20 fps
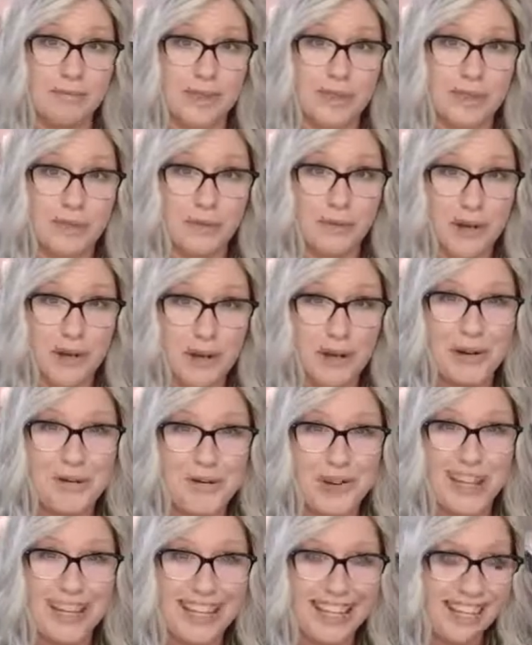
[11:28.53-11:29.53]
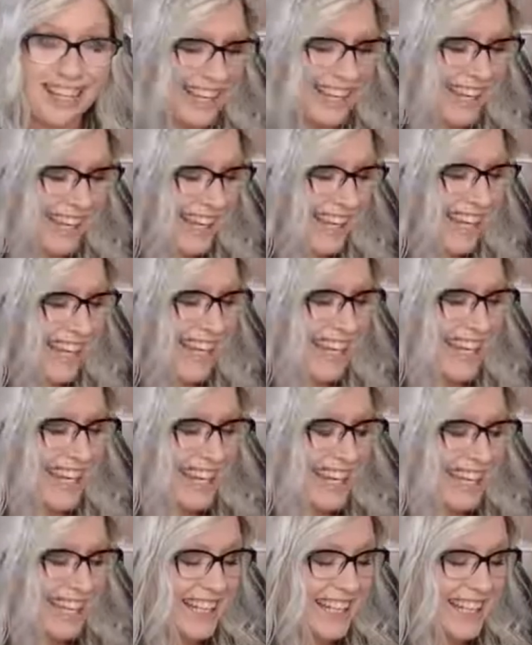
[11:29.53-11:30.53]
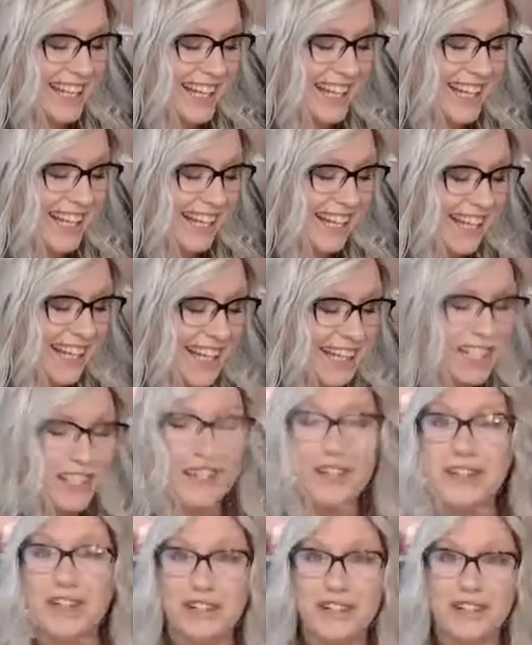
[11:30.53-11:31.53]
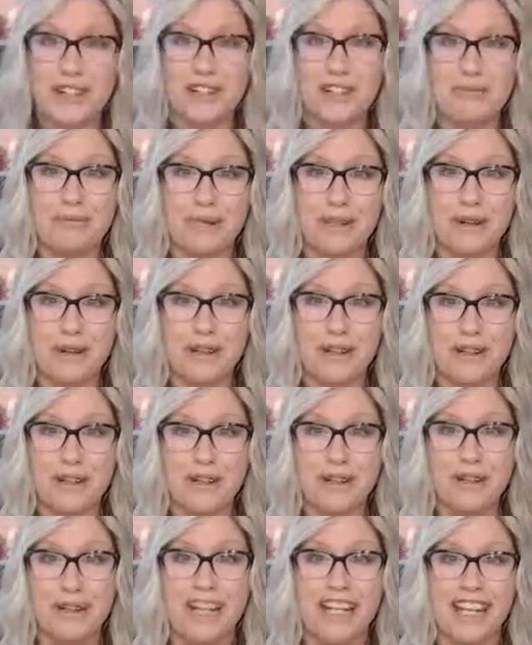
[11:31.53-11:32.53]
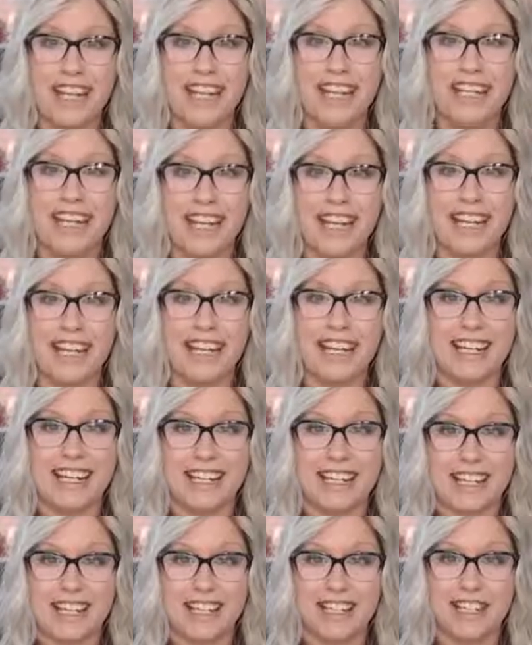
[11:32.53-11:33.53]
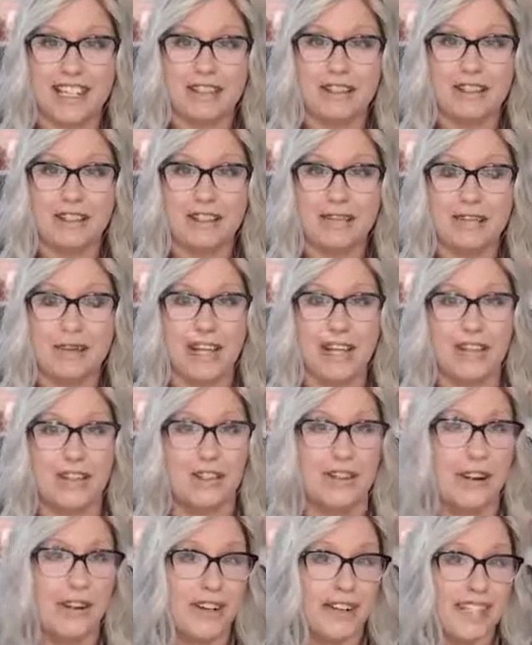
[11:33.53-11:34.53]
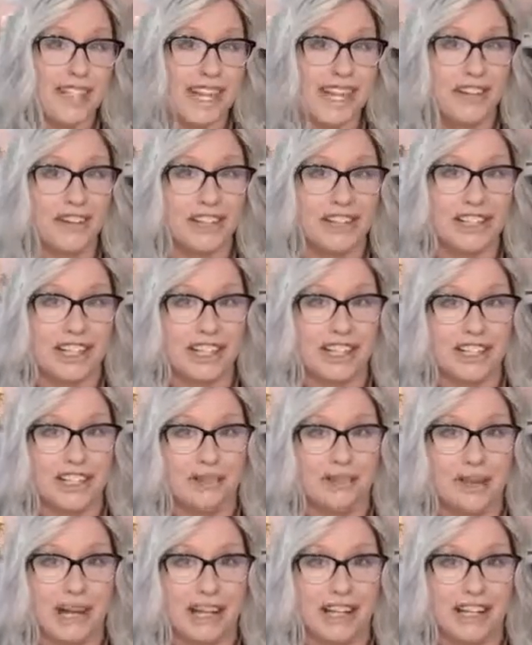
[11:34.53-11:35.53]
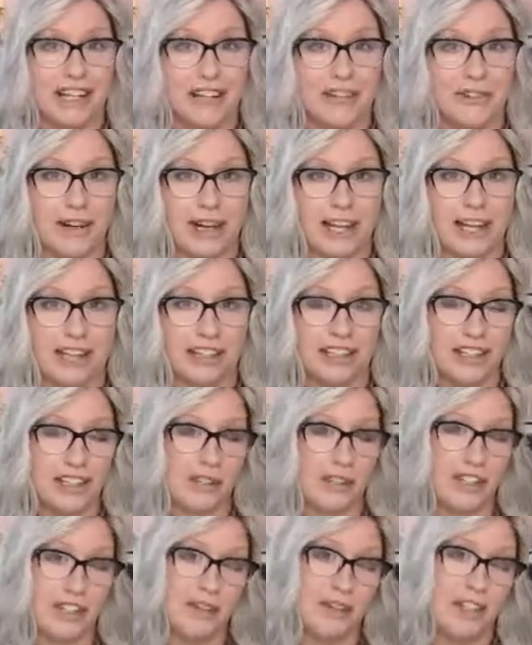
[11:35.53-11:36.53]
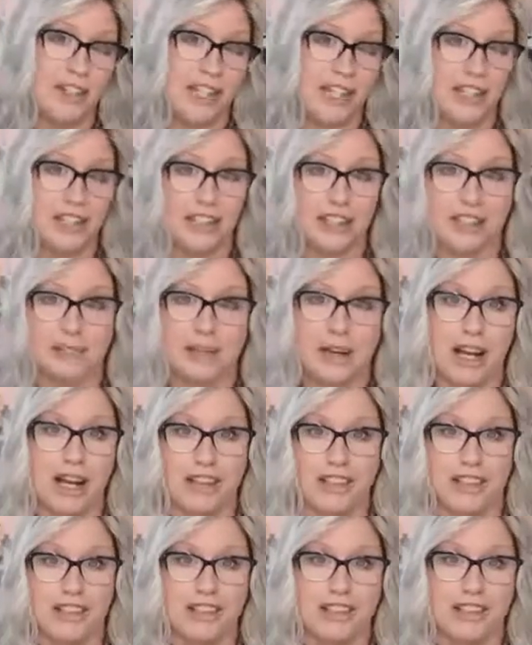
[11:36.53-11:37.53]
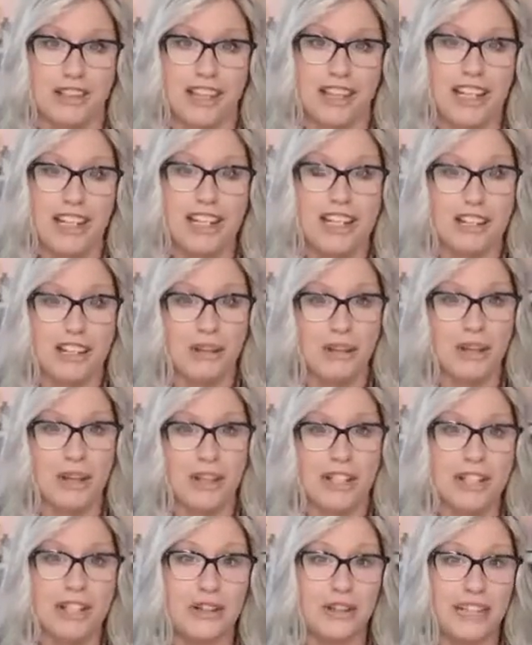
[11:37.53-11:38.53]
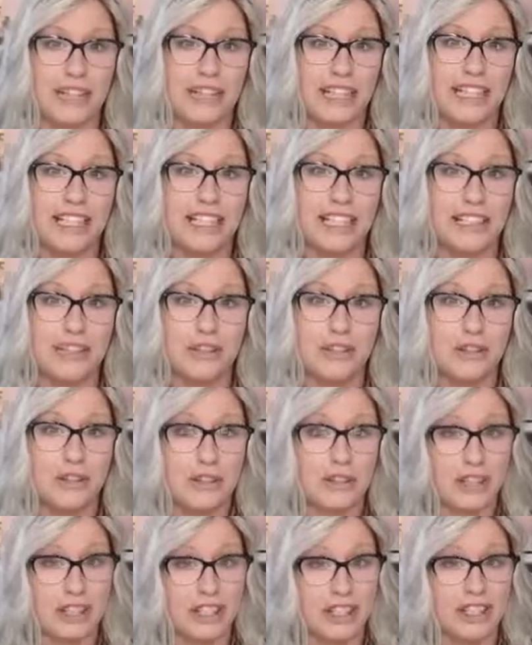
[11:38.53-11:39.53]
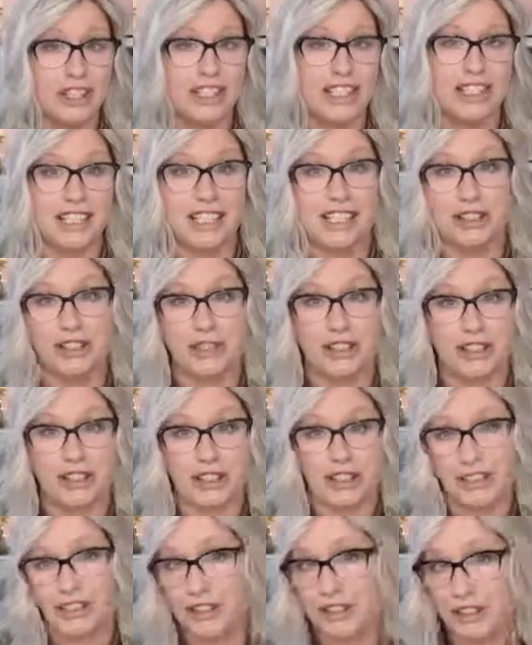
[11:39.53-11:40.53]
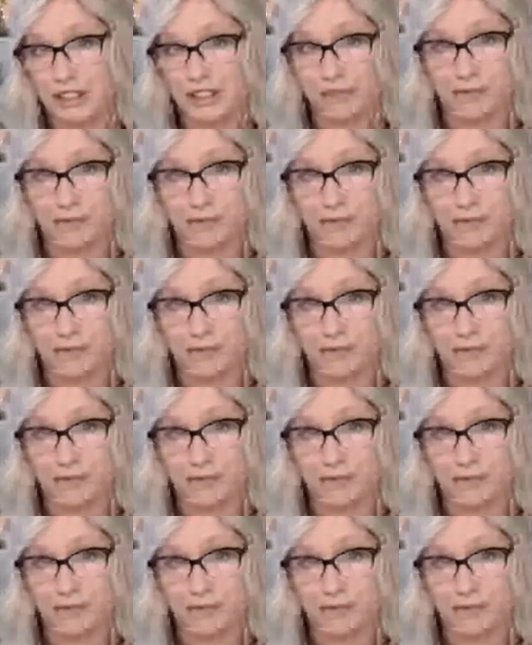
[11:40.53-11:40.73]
what you're making, that it is going to support your 28-day intention, because you've already set your intention back here, right? So it's already in your subconscious. So it's going to lead you. You just need to surrender to it.